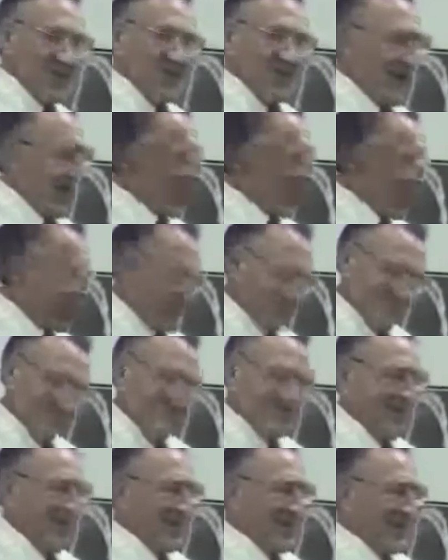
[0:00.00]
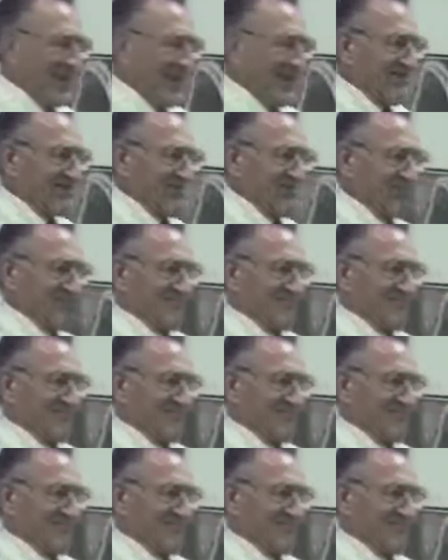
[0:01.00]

glory, all the better.